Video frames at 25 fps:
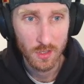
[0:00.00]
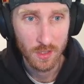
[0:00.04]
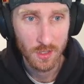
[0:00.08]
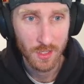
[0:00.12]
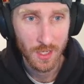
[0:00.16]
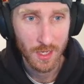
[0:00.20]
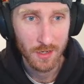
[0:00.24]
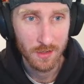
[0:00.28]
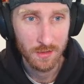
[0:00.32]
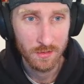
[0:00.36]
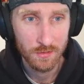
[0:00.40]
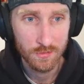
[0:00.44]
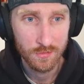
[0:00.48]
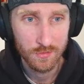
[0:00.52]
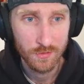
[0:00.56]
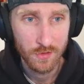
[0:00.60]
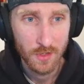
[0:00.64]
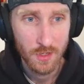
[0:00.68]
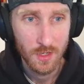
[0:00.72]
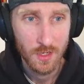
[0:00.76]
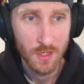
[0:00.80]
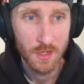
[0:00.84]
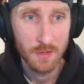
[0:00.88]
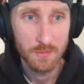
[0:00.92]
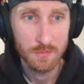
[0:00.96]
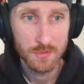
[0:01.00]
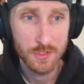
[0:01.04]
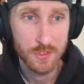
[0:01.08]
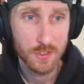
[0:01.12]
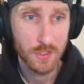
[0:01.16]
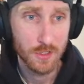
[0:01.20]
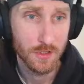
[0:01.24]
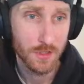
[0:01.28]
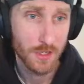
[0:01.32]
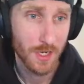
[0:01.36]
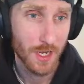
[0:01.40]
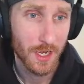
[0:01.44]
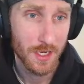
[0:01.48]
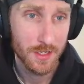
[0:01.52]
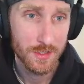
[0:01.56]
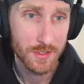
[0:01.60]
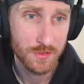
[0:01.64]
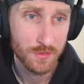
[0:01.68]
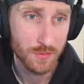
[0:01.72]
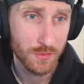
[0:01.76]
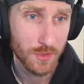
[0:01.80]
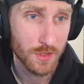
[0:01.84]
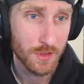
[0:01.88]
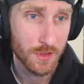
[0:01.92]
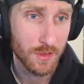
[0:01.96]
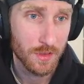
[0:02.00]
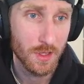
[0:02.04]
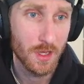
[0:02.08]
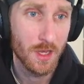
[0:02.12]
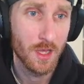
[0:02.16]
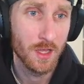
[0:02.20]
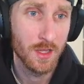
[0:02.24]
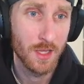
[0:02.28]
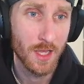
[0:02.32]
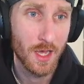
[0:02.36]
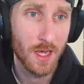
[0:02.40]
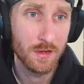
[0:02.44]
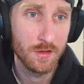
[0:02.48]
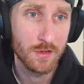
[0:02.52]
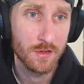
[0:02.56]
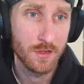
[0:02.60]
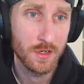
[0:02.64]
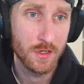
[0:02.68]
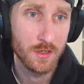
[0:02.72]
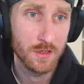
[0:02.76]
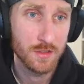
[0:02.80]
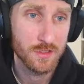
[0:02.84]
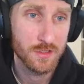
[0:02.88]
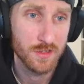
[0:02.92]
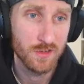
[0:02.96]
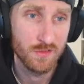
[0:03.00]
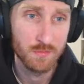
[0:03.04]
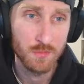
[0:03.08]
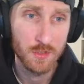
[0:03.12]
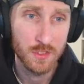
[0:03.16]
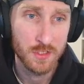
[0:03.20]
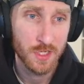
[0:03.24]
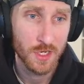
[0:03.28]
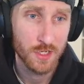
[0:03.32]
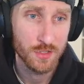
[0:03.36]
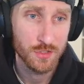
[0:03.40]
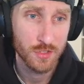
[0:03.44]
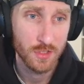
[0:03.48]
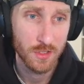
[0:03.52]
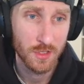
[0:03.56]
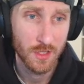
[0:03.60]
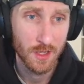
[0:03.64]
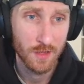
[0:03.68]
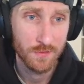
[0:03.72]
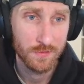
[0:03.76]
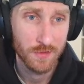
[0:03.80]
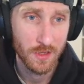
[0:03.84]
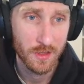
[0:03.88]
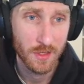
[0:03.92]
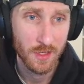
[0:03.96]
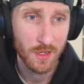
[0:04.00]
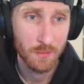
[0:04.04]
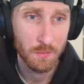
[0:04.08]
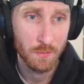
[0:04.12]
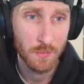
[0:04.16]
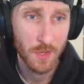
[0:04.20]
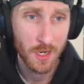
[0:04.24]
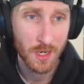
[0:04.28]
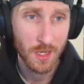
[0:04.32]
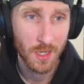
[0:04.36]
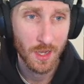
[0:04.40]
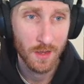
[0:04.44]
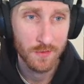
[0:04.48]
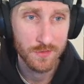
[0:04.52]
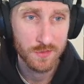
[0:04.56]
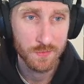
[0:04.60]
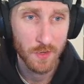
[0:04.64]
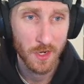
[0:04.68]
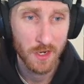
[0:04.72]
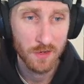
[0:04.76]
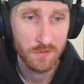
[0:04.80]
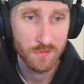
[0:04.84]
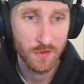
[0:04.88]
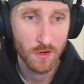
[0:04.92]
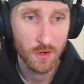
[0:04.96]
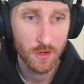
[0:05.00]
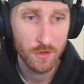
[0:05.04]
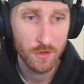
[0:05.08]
A lot of still guys with a lot of years of potential left. I think Metcalf's by far